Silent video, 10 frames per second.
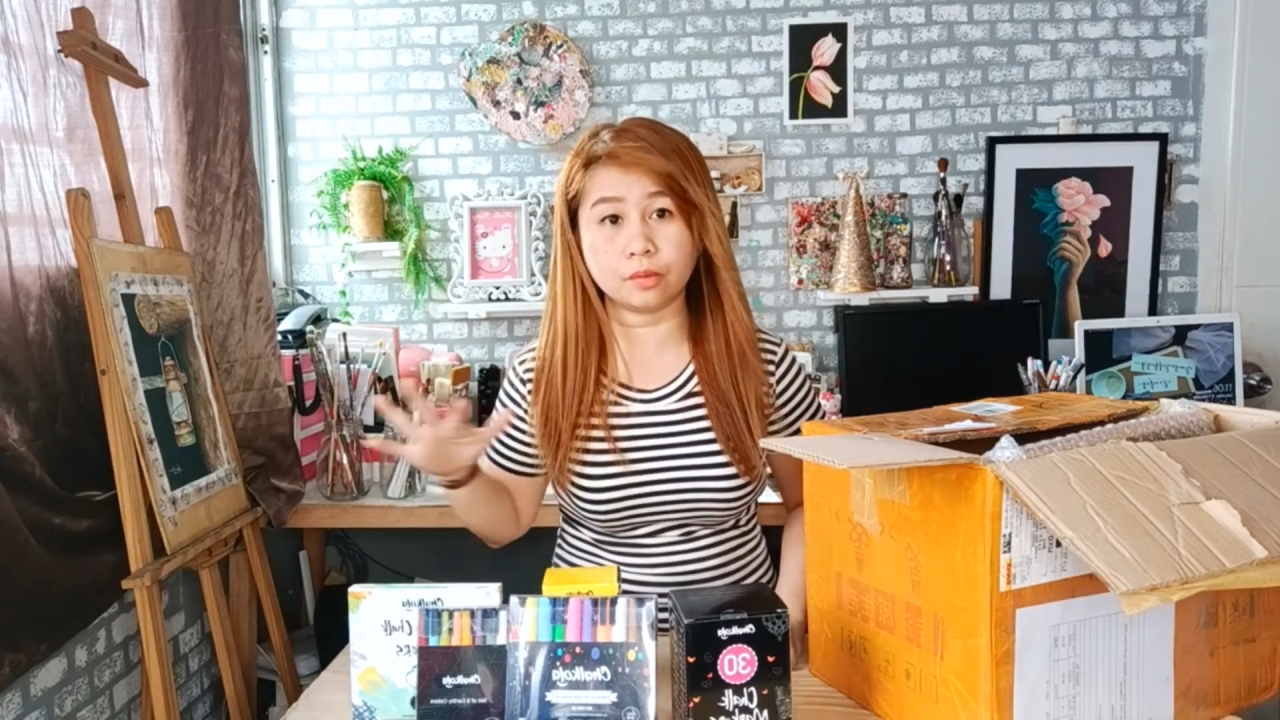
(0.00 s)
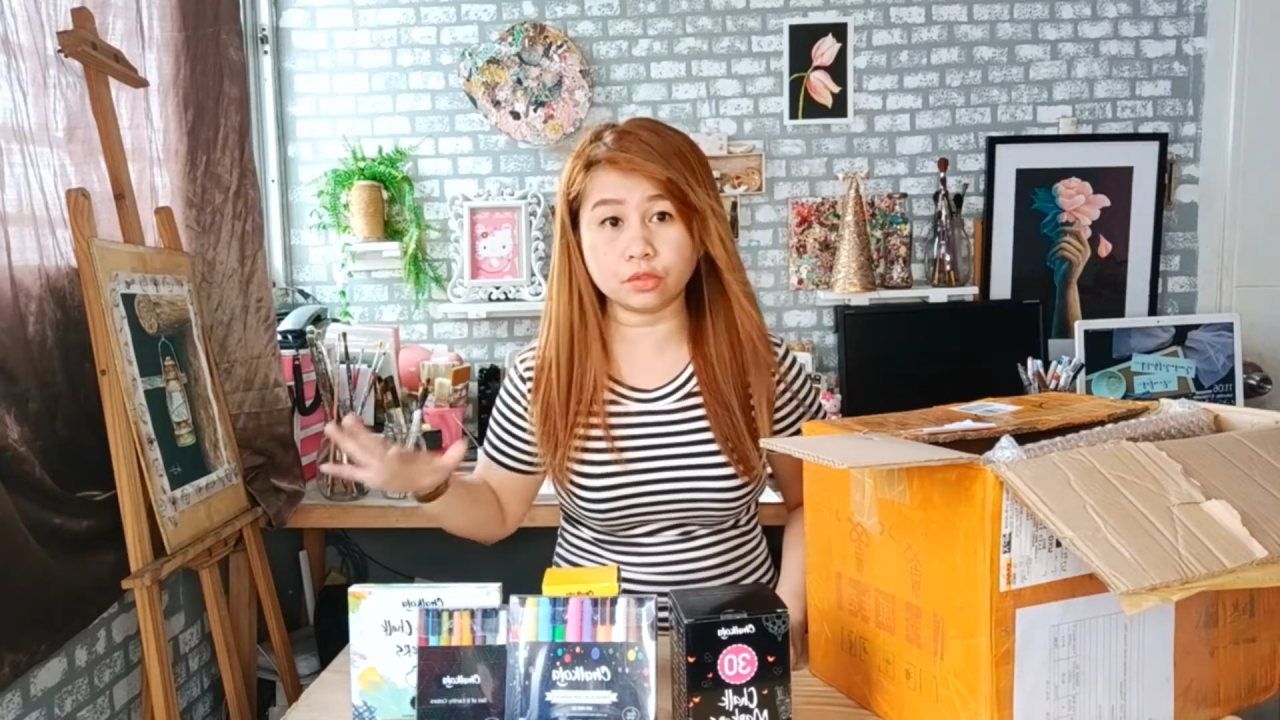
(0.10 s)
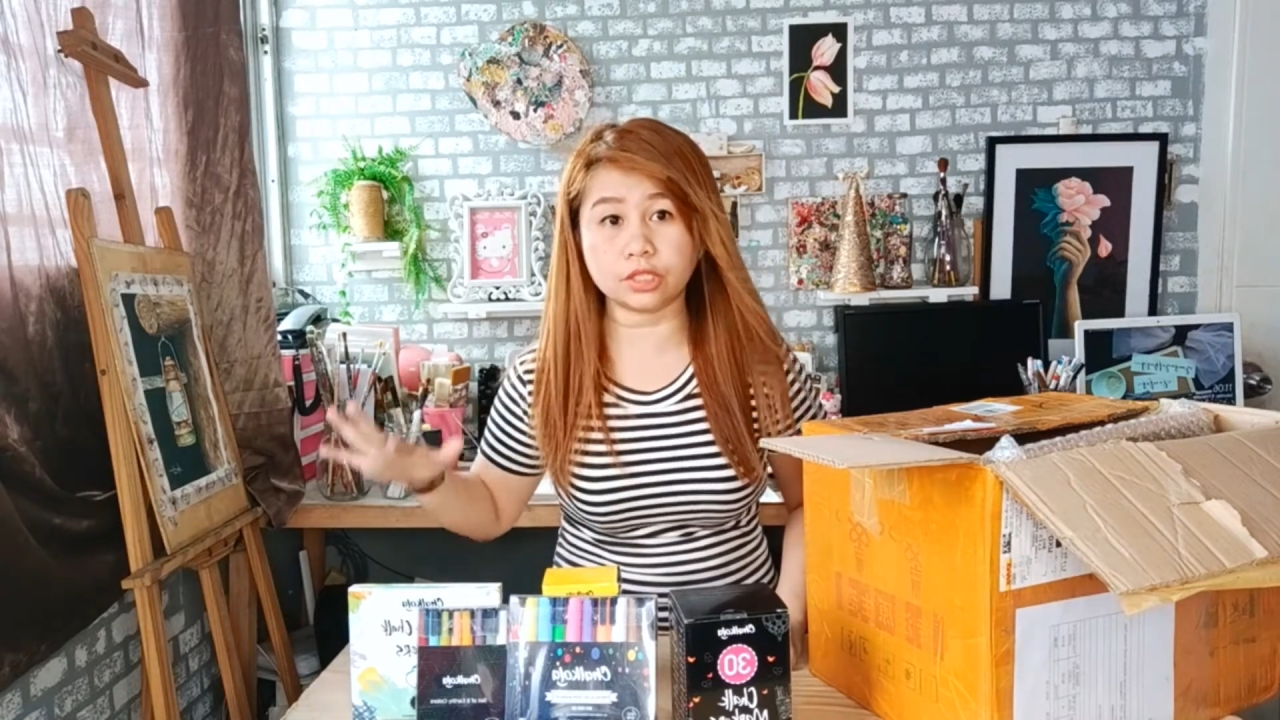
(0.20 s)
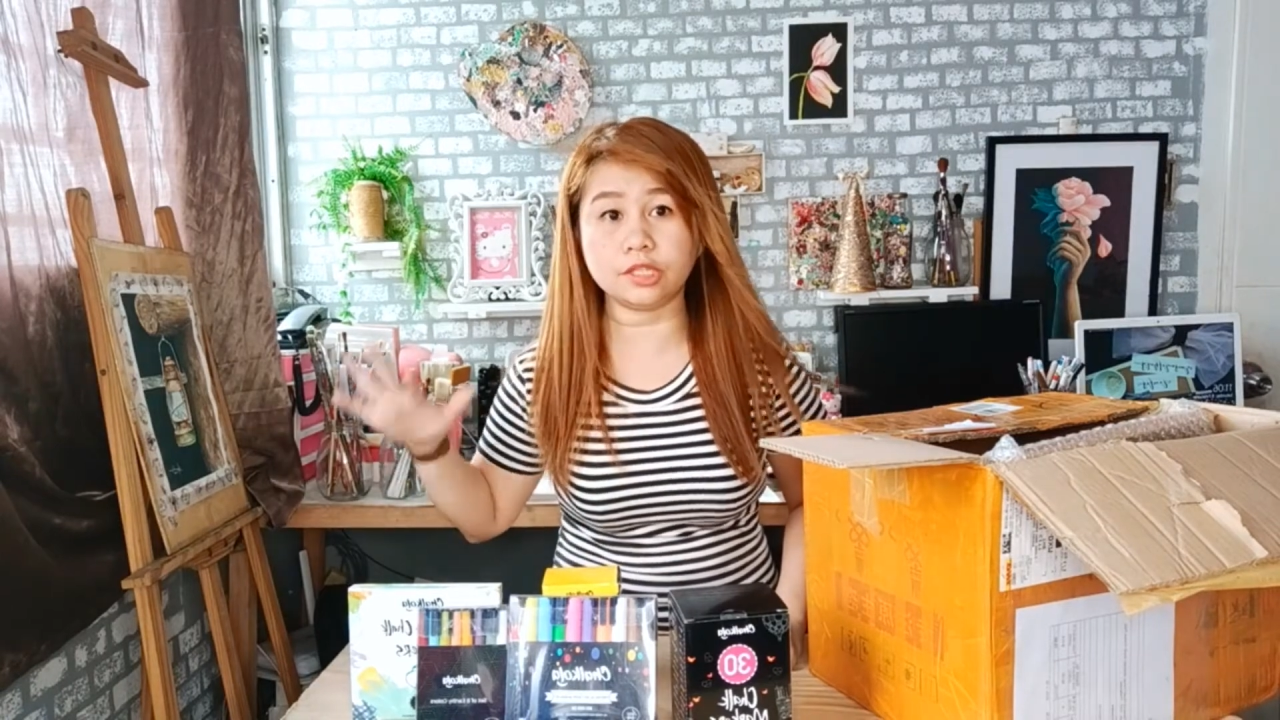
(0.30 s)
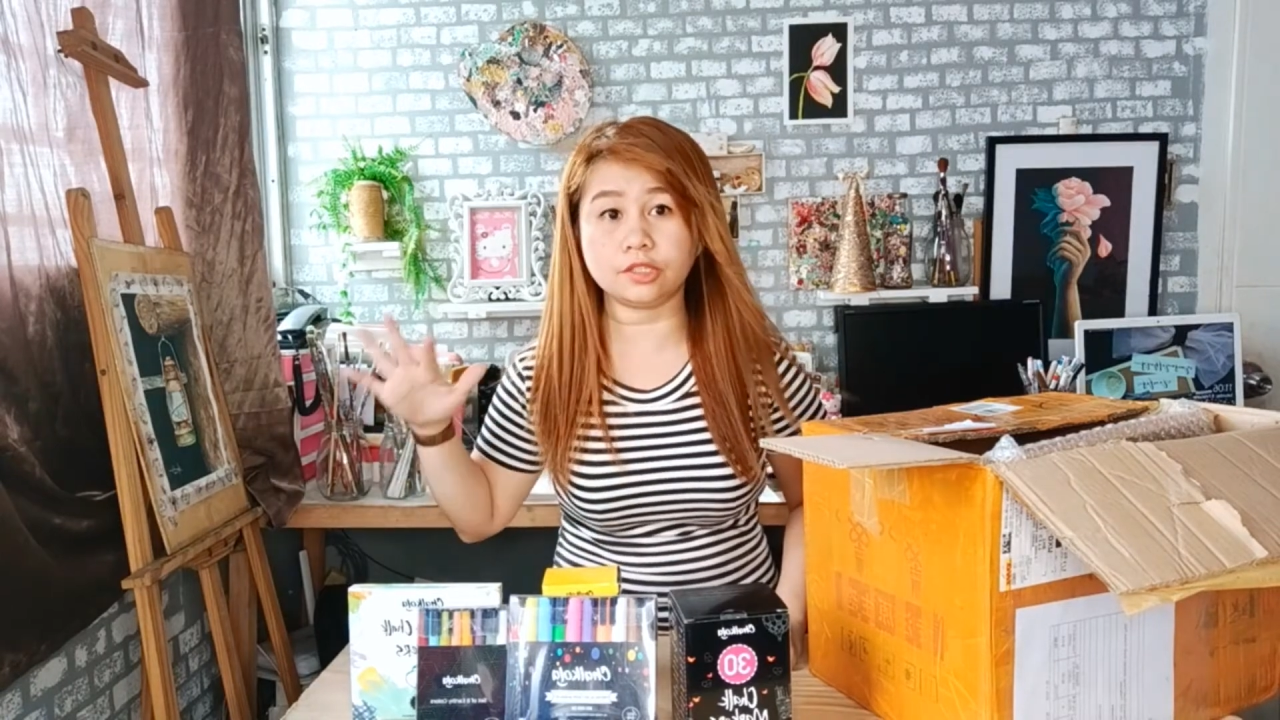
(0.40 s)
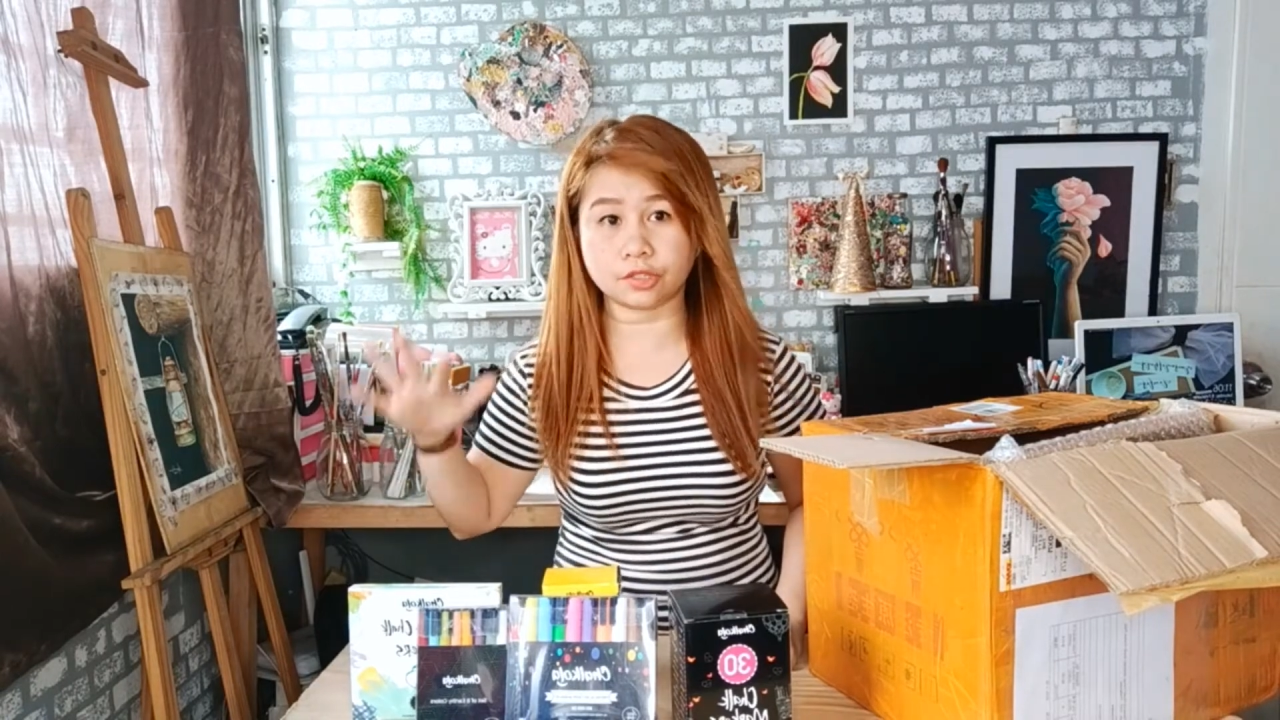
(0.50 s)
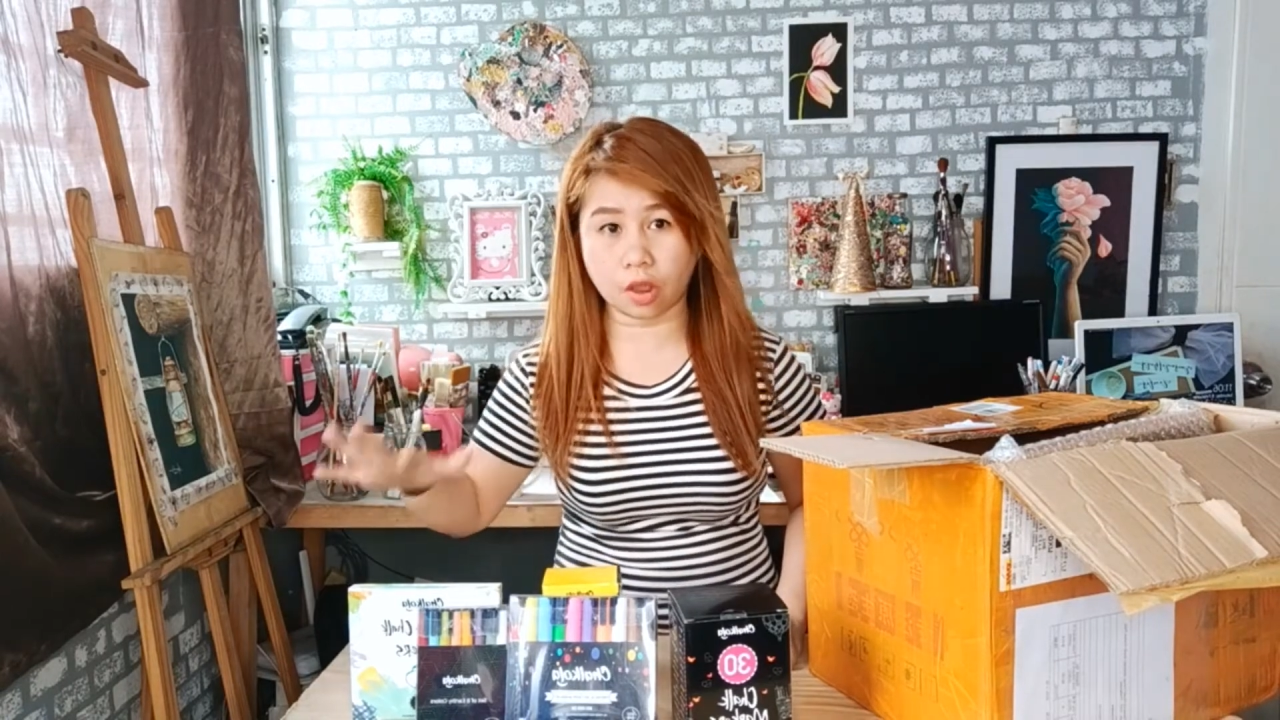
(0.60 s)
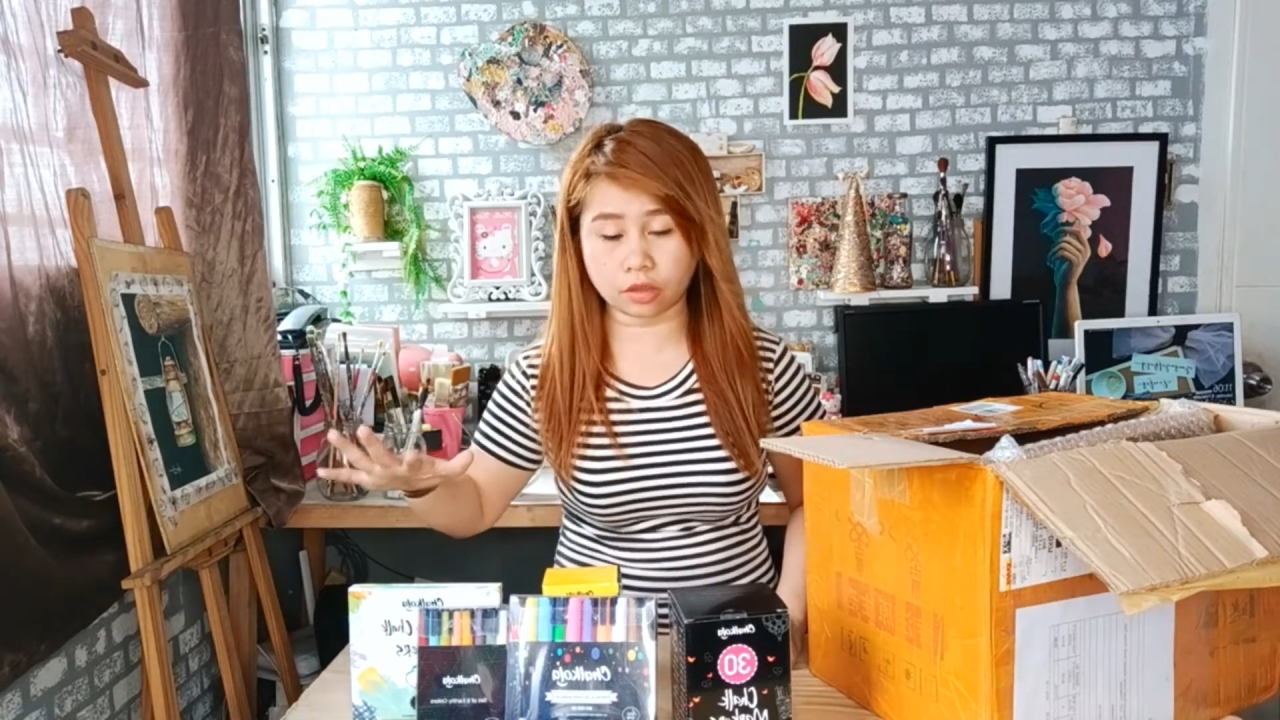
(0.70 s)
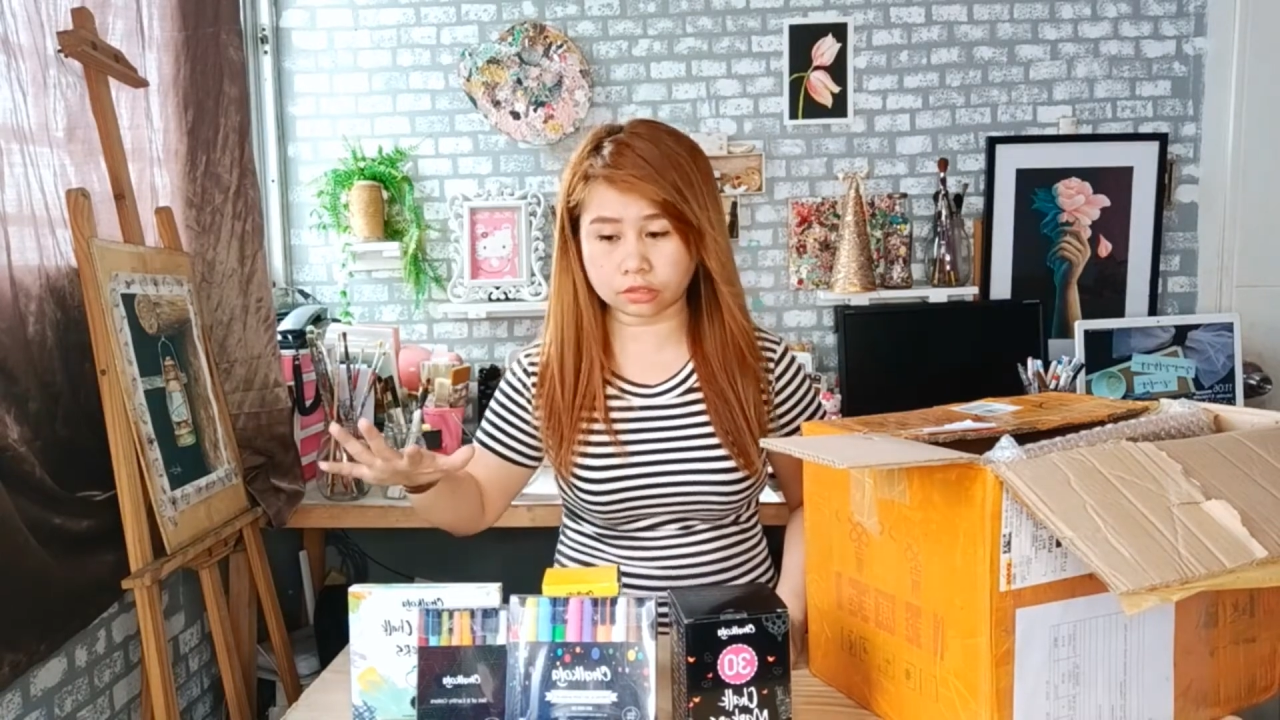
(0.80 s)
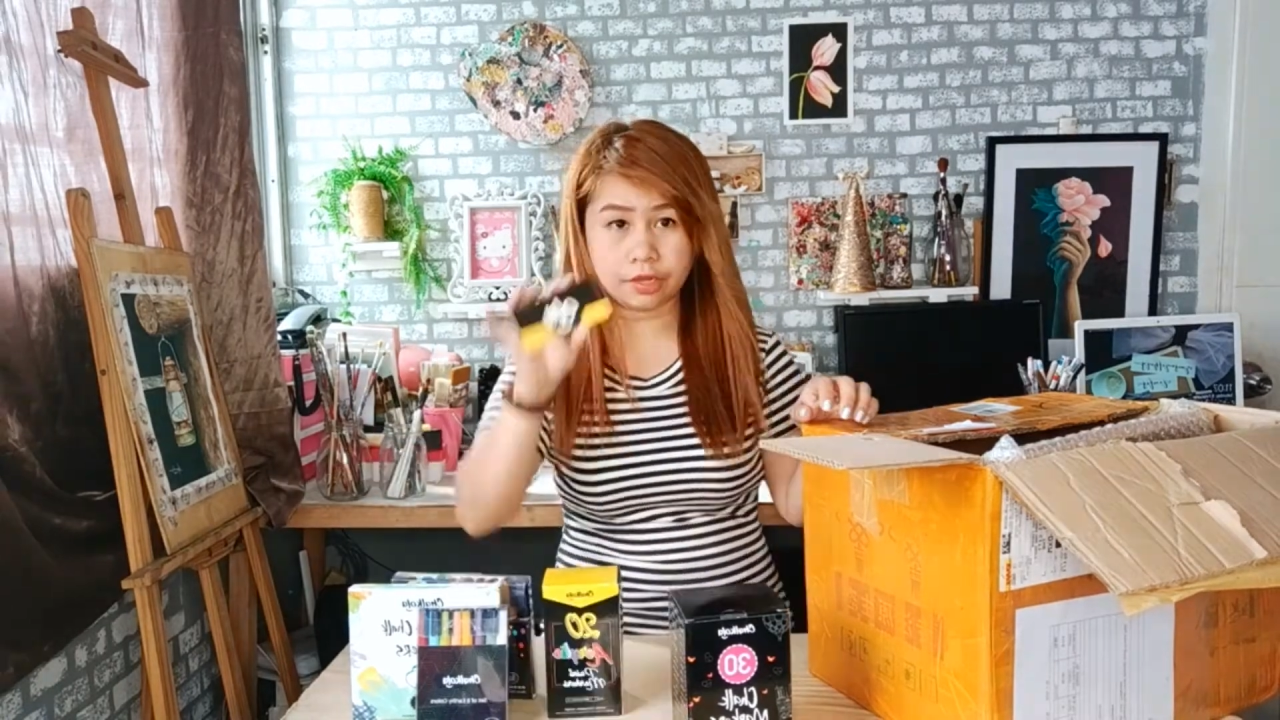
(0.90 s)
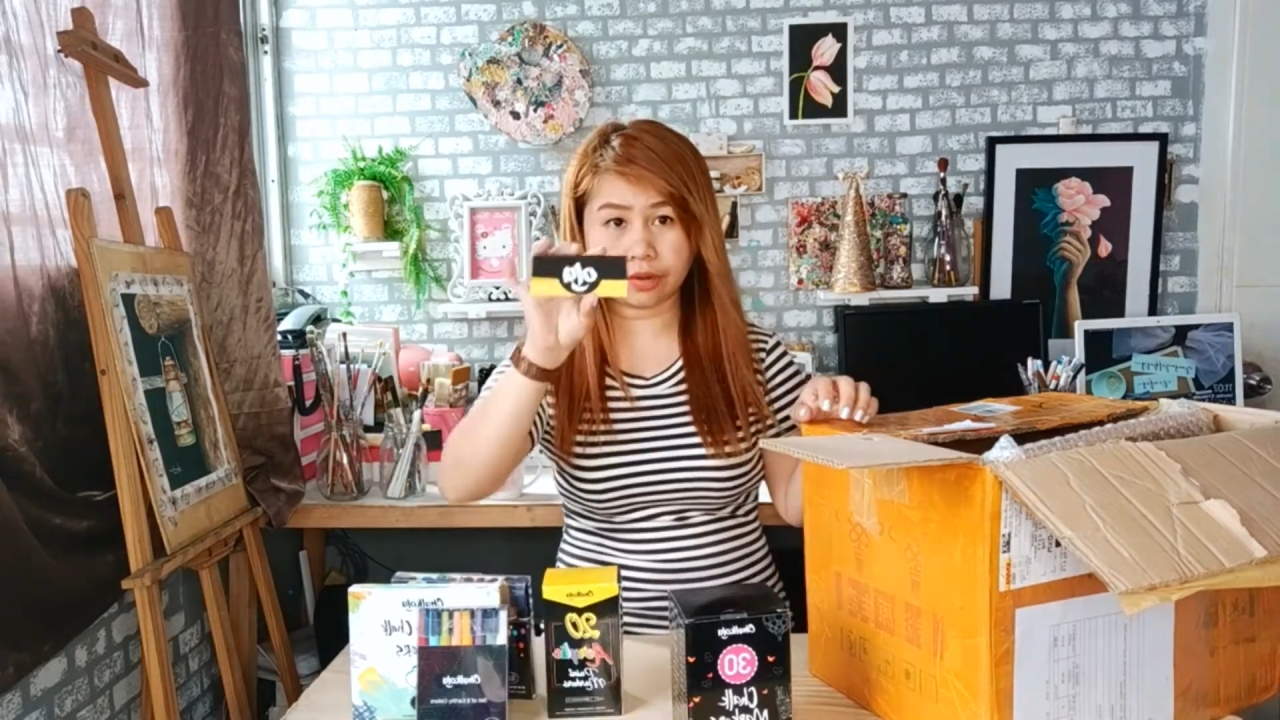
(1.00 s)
mostly chalks.